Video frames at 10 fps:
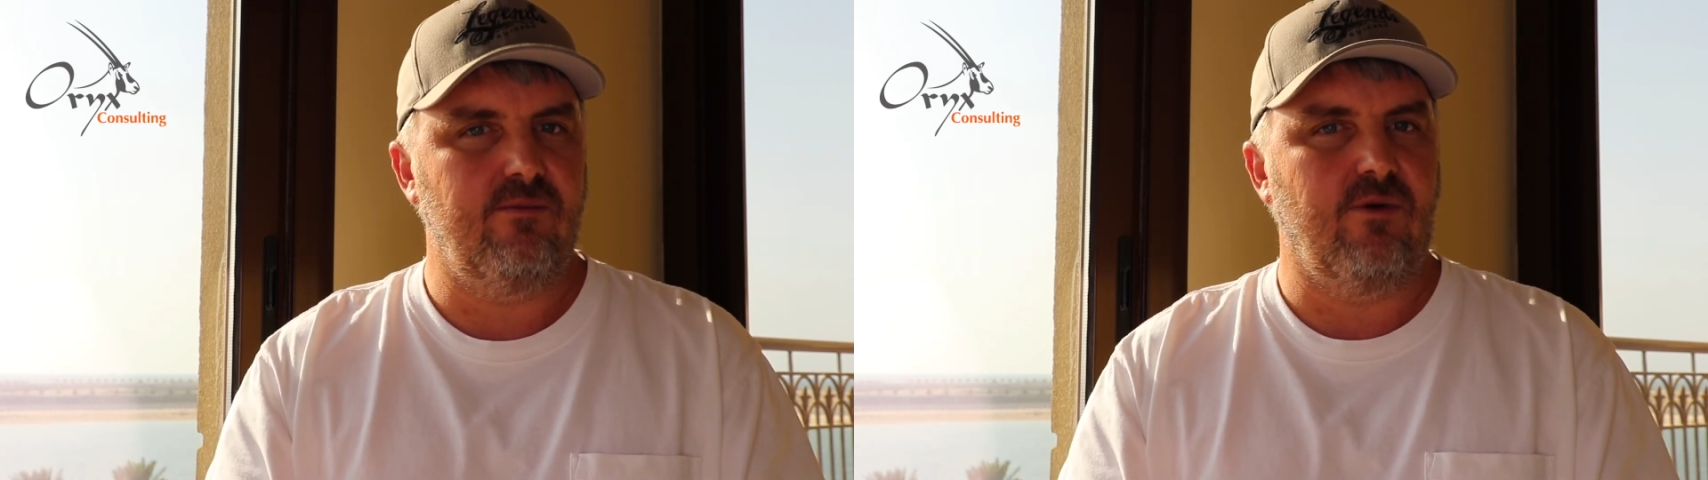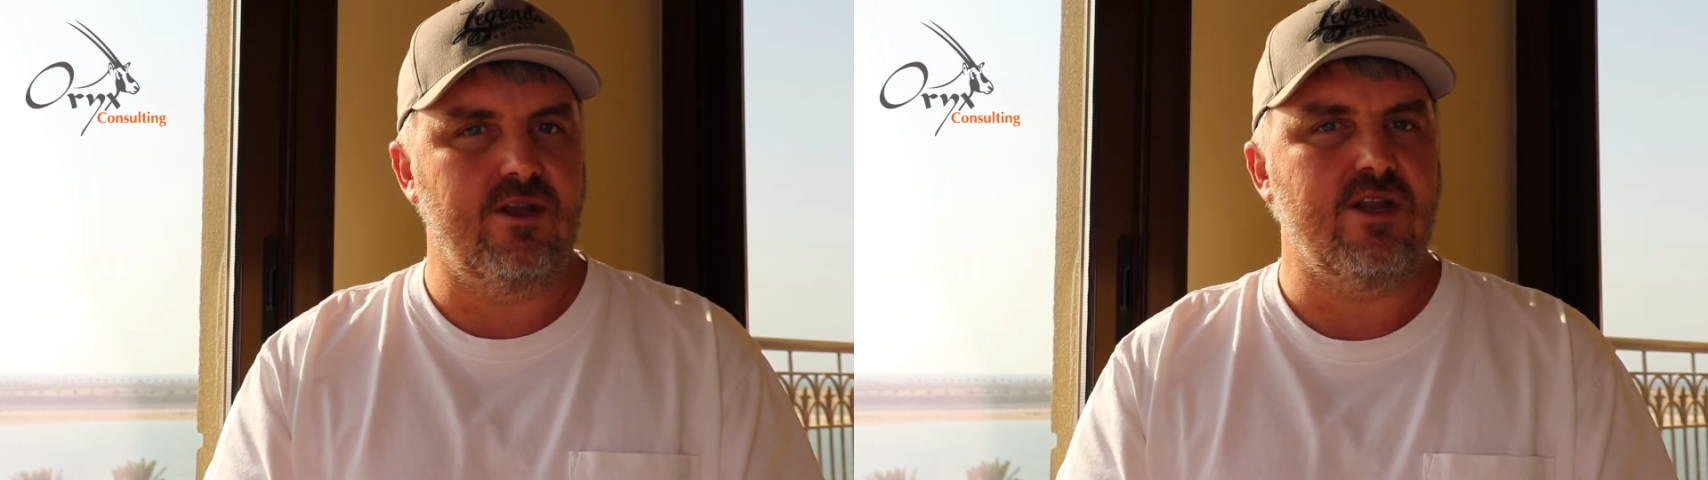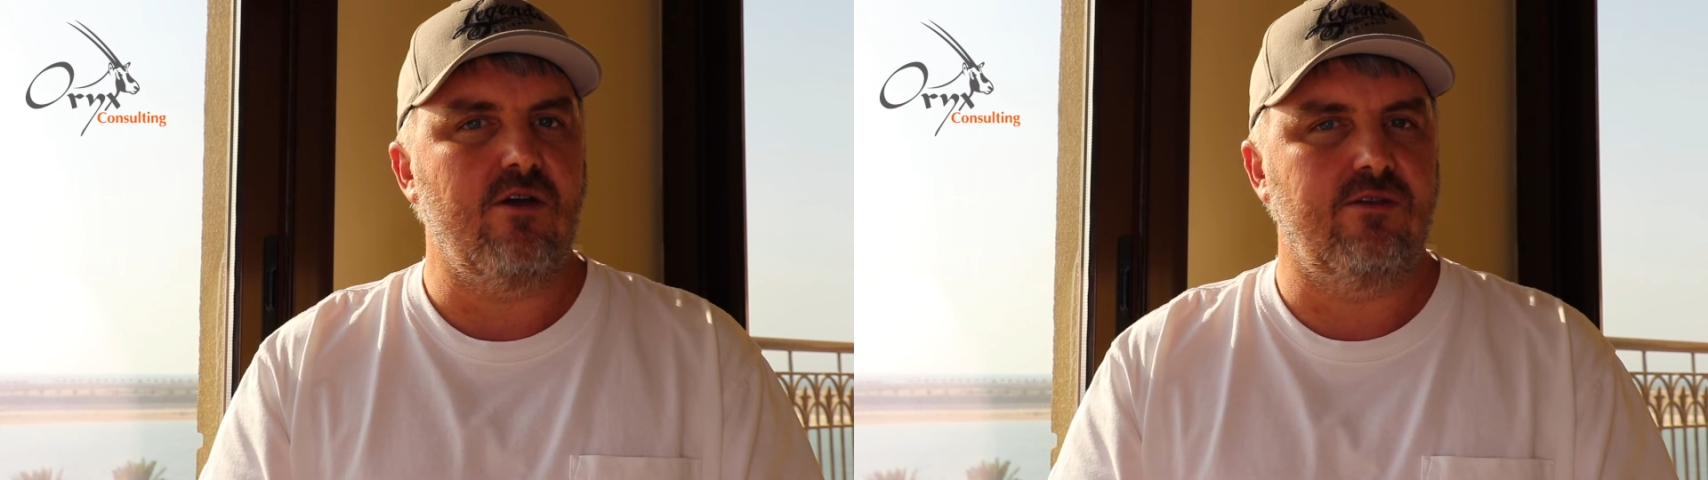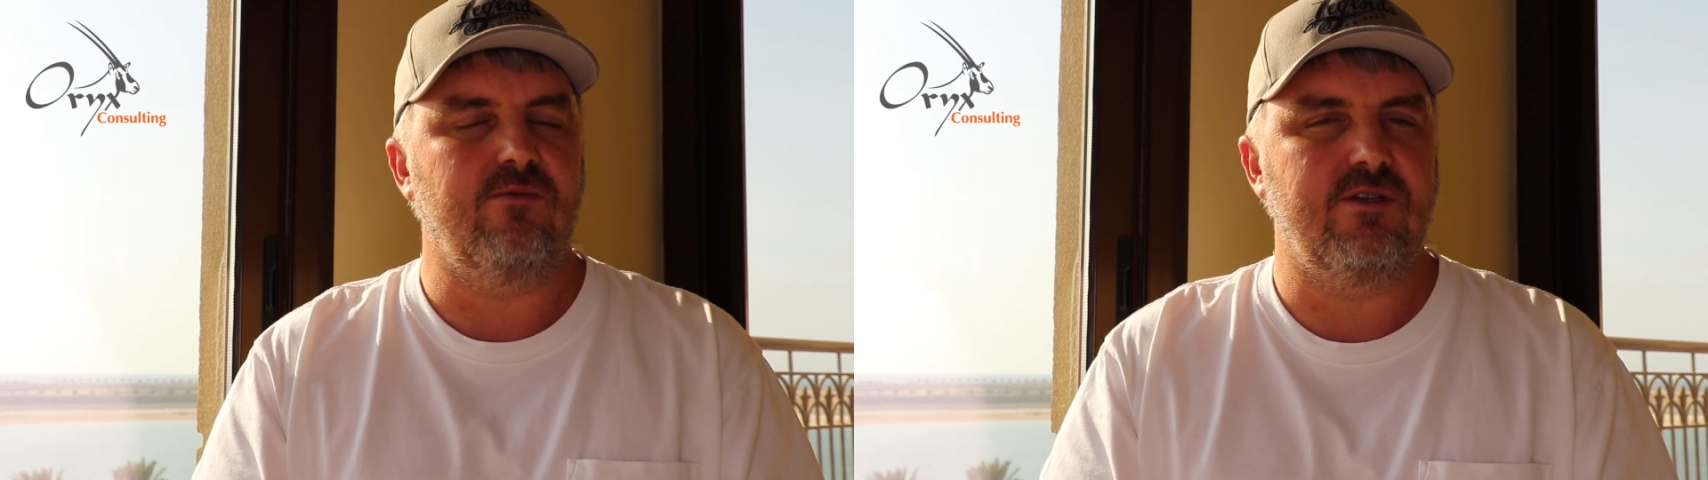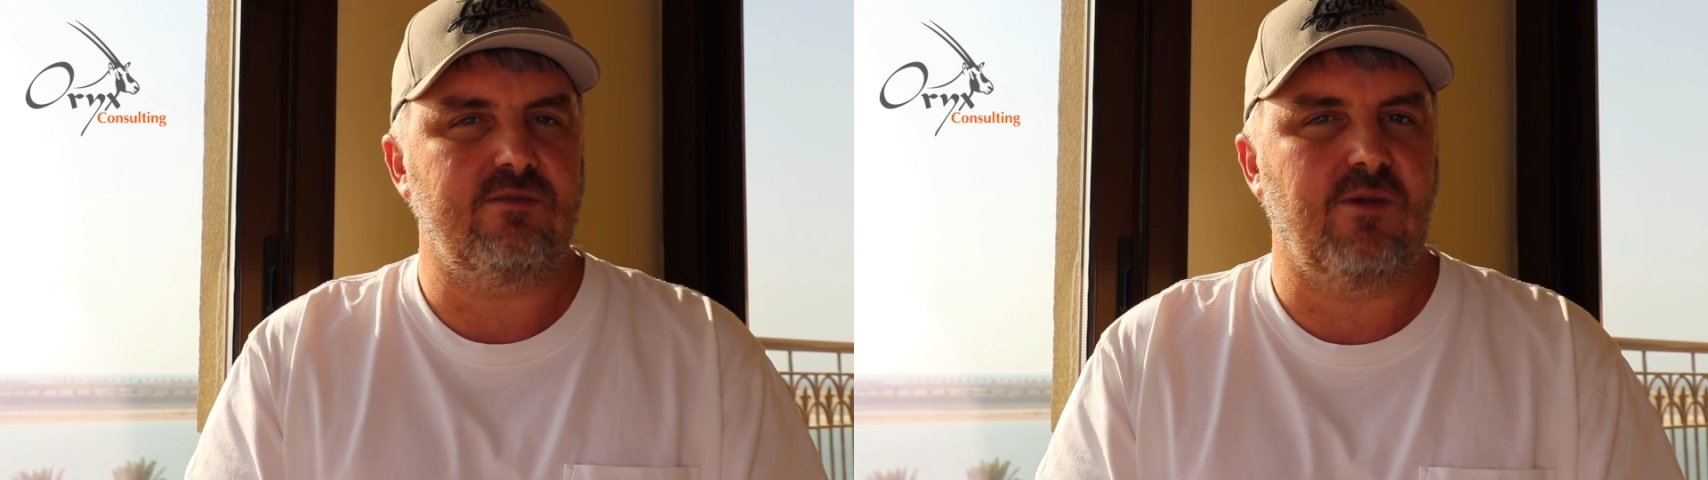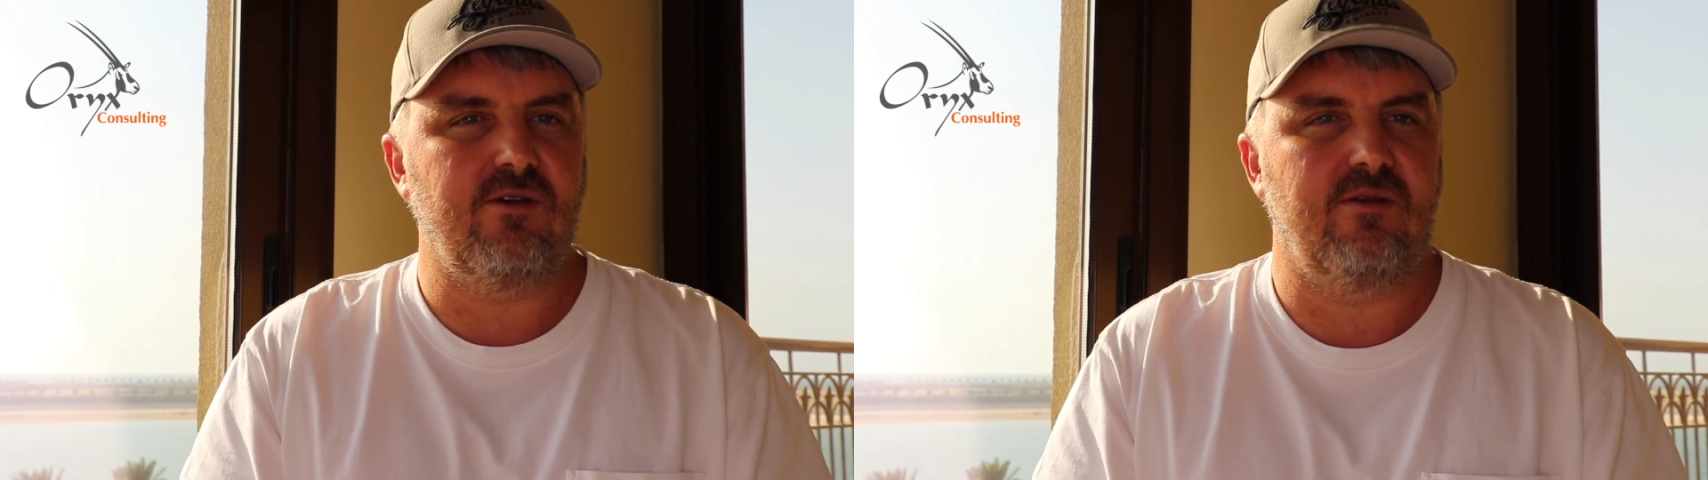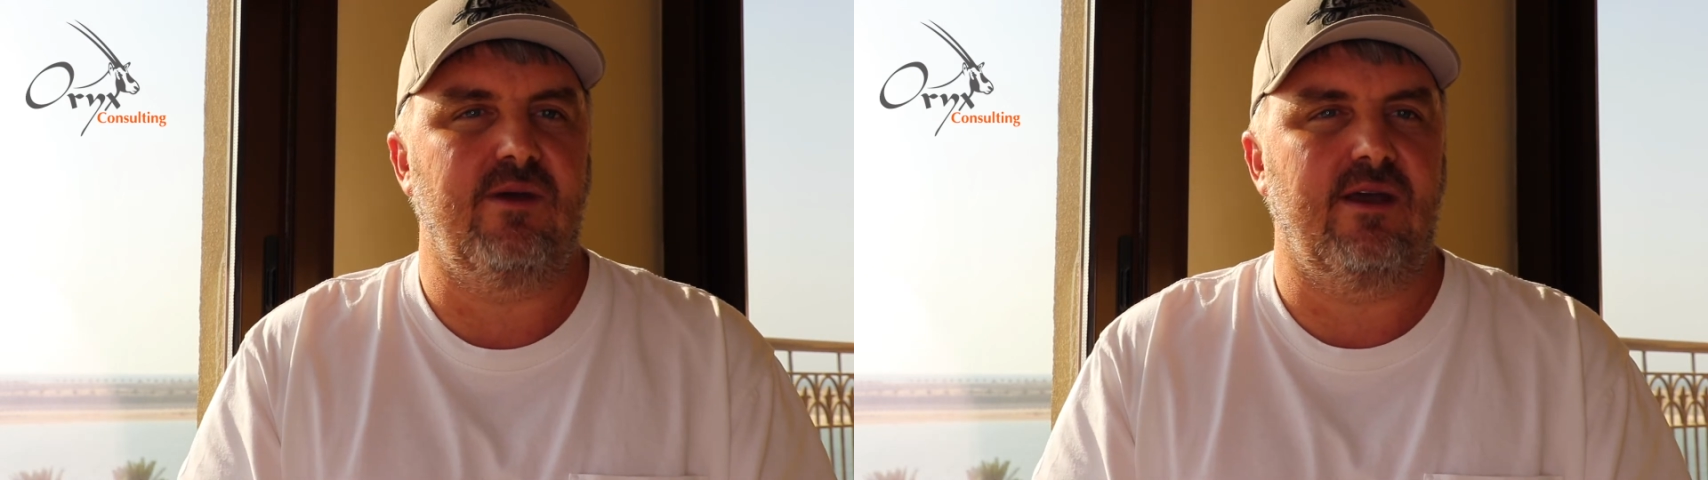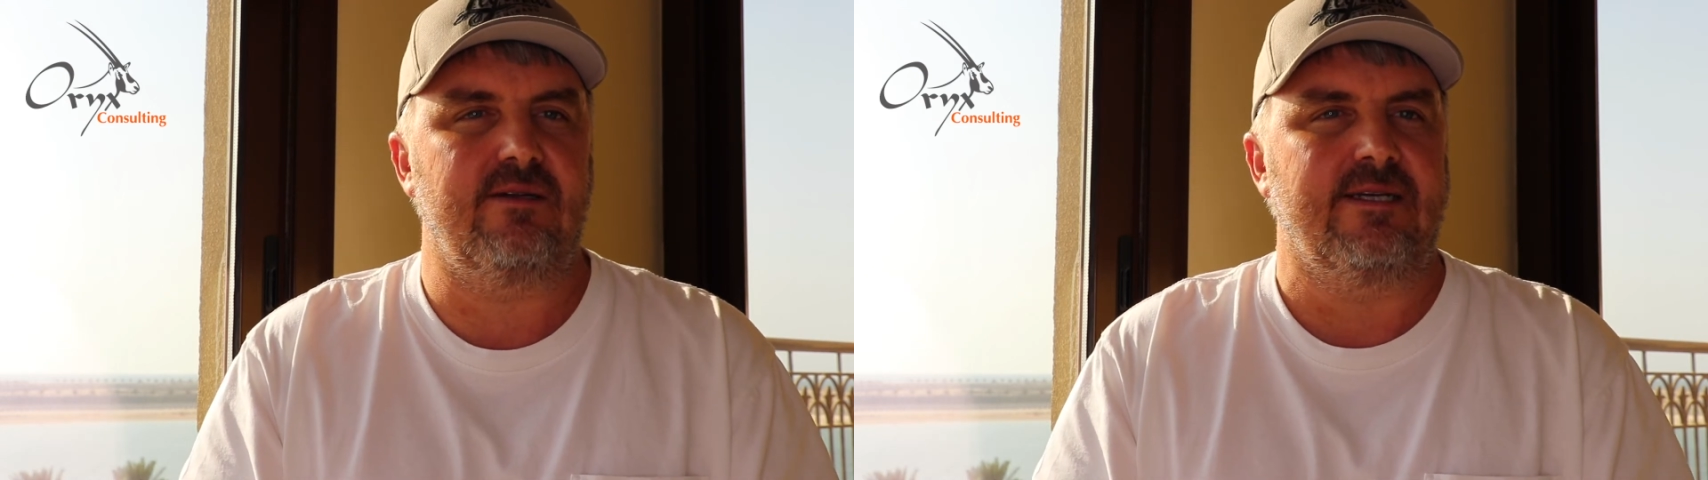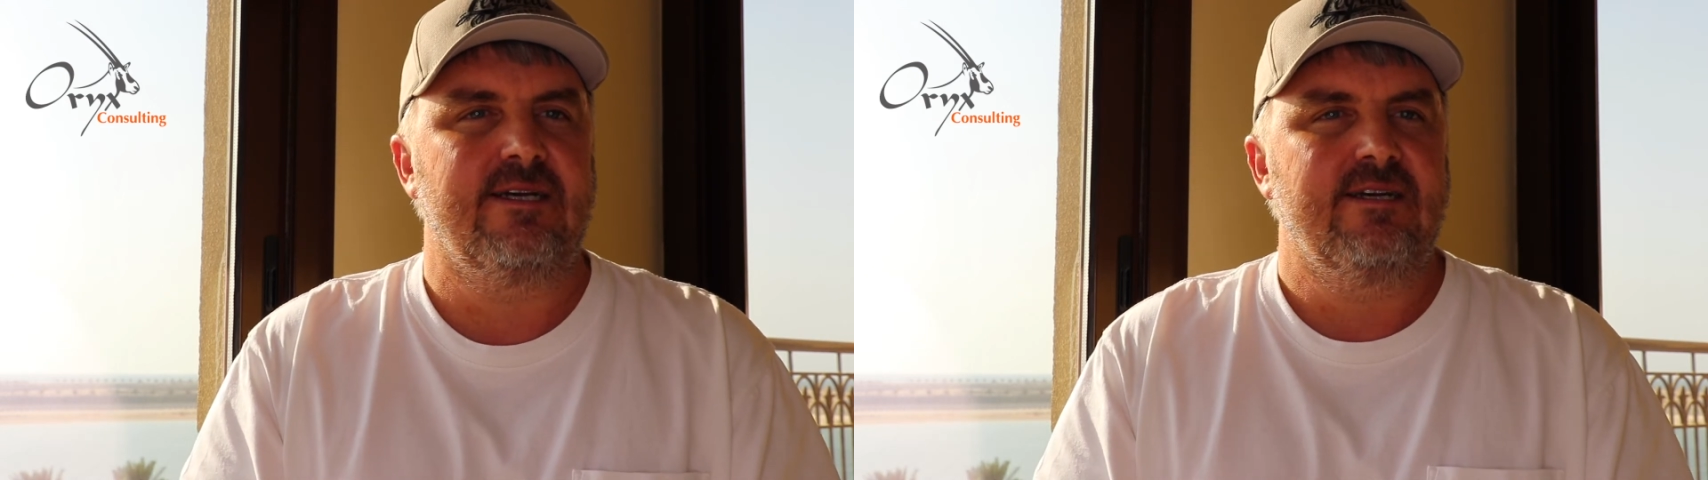I know that we spoke about